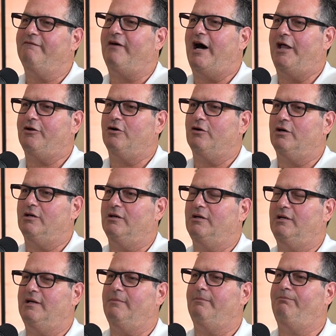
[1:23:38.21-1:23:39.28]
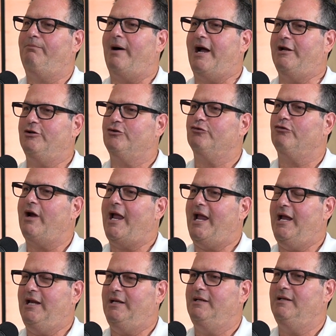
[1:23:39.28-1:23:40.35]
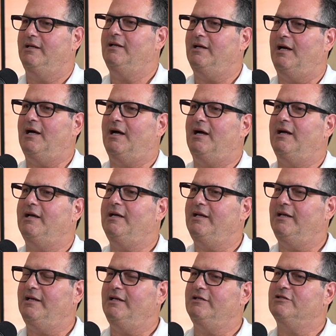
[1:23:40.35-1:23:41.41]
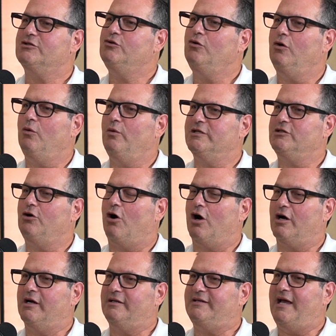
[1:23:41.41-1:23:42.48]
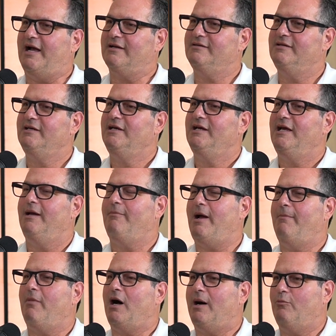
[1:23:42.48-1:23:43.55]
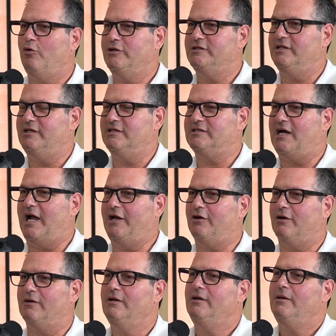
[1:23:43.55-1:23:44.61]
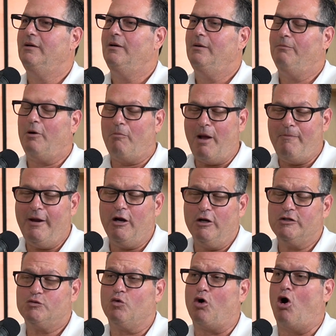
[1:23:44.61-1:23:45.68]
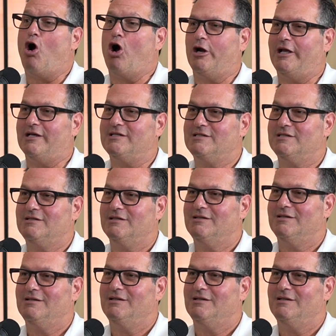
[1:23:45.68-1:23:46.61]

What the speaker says: father by trade in school was an architect, and my mom was a designer, but my parents were artists.